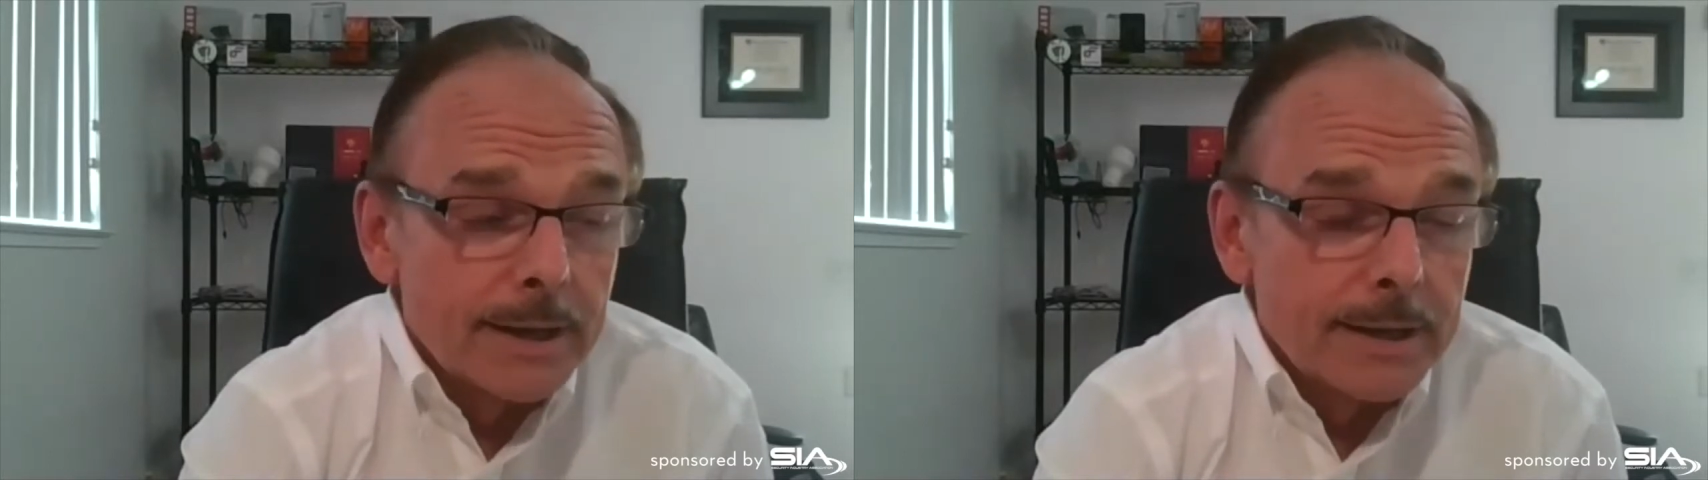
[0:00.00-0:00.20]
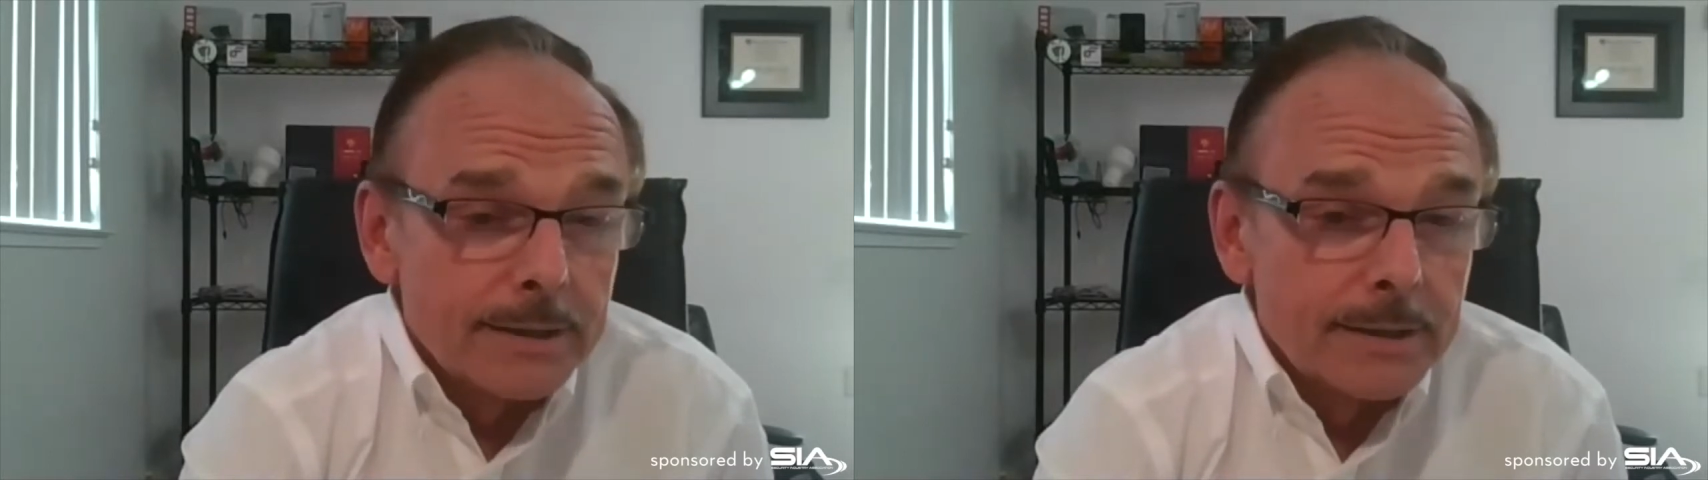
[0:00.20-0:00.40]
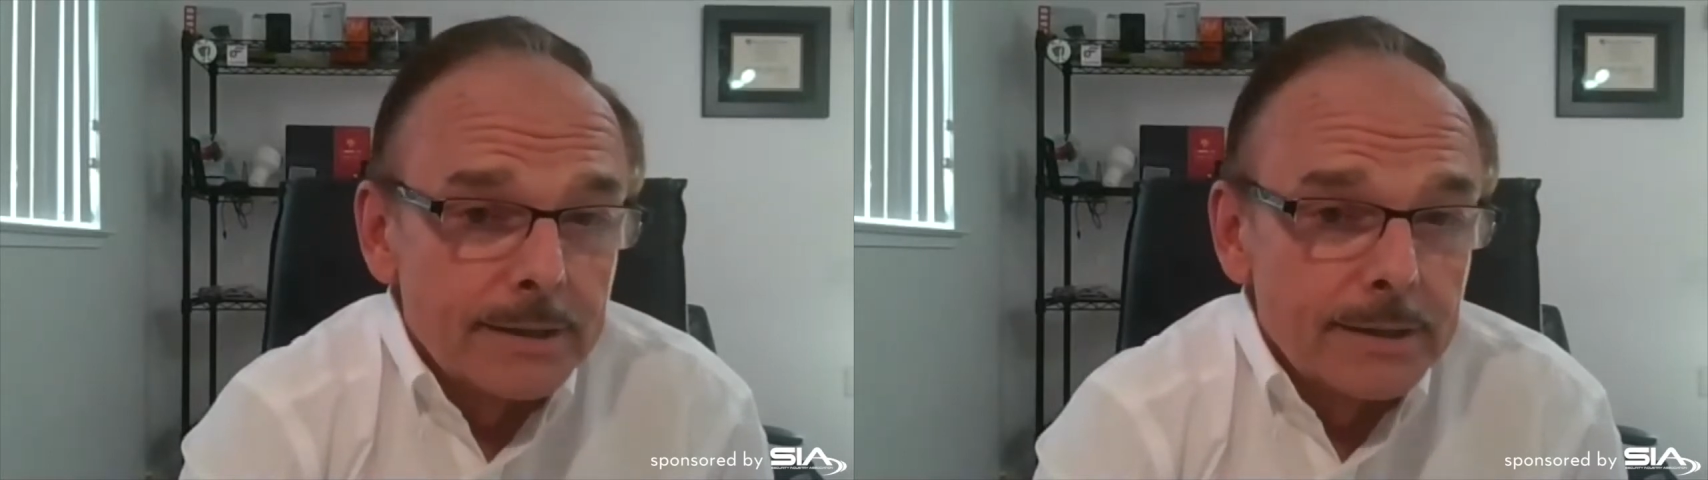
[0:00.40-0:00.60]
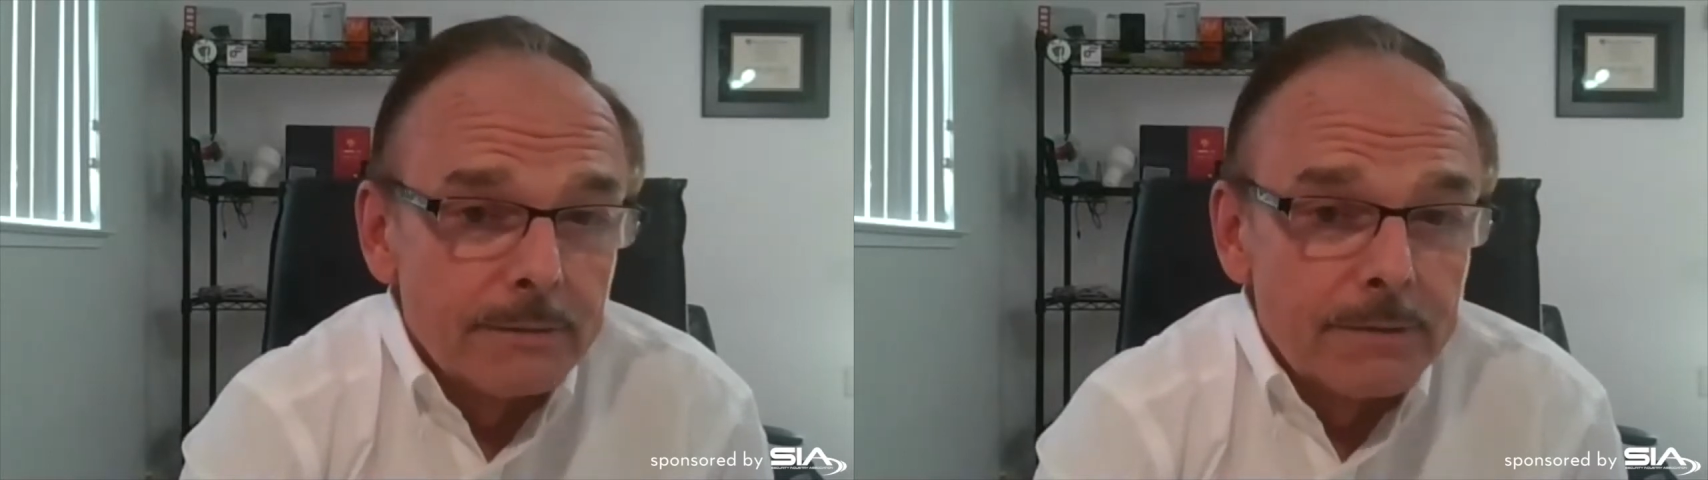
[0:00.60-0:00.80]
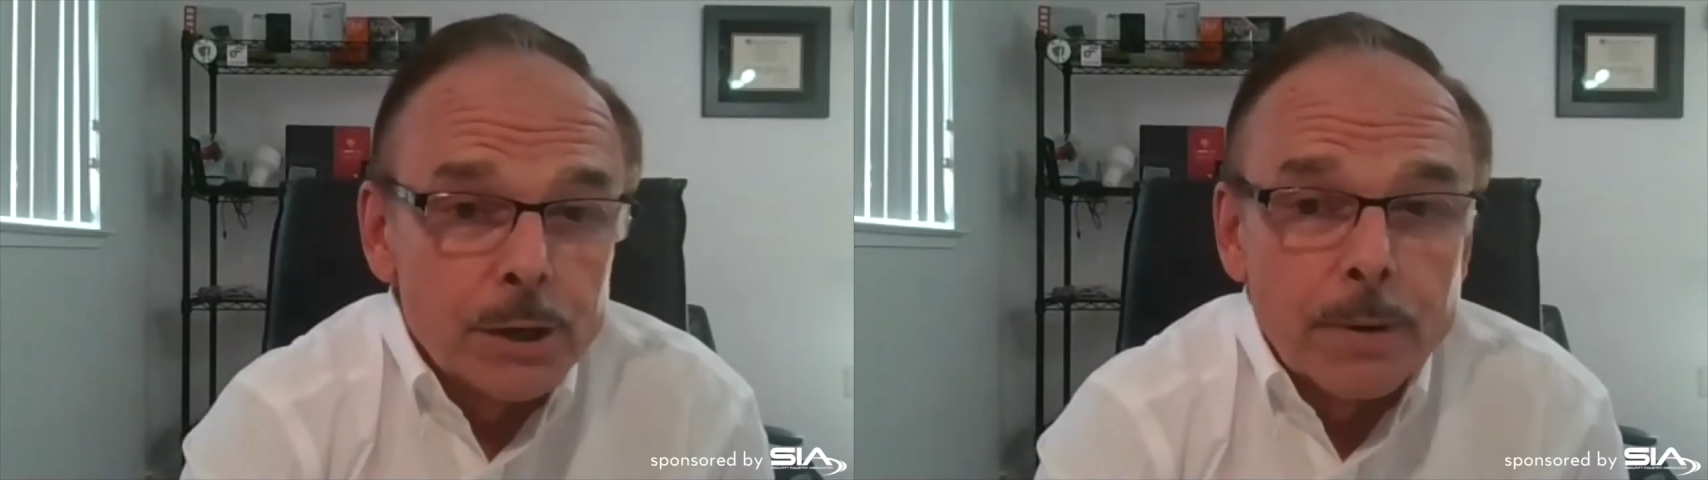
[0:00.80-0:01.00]
in the uh,
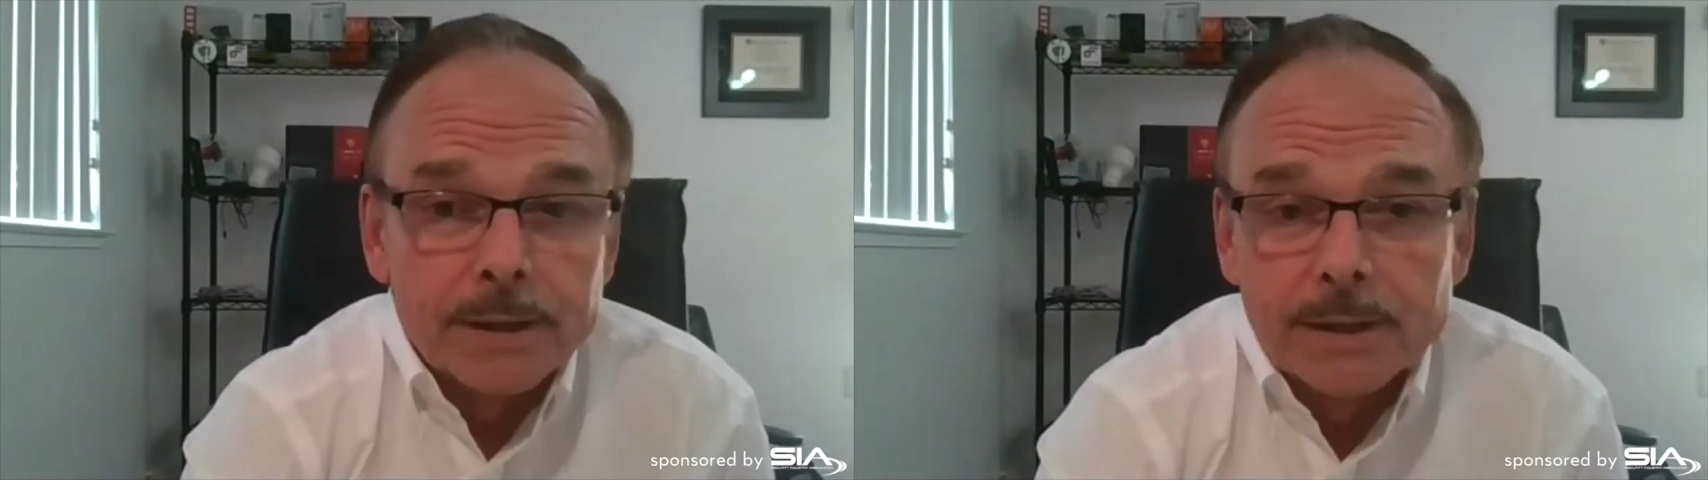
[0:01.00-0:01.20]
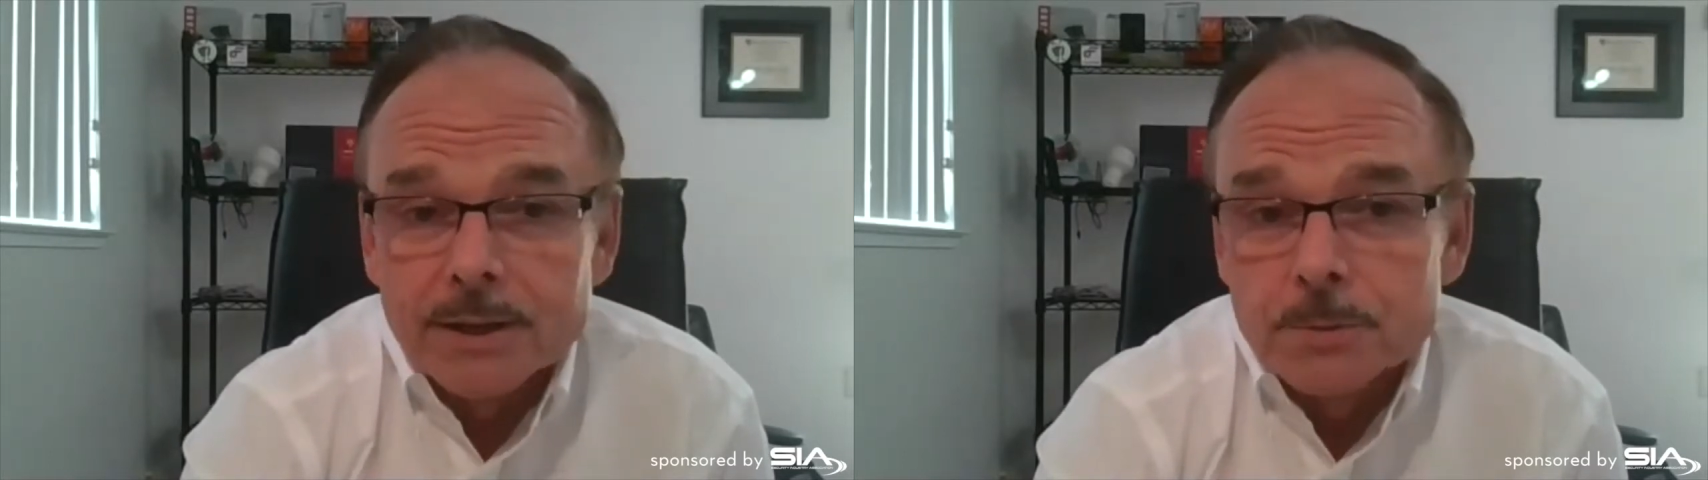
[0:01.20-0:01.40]
video analytics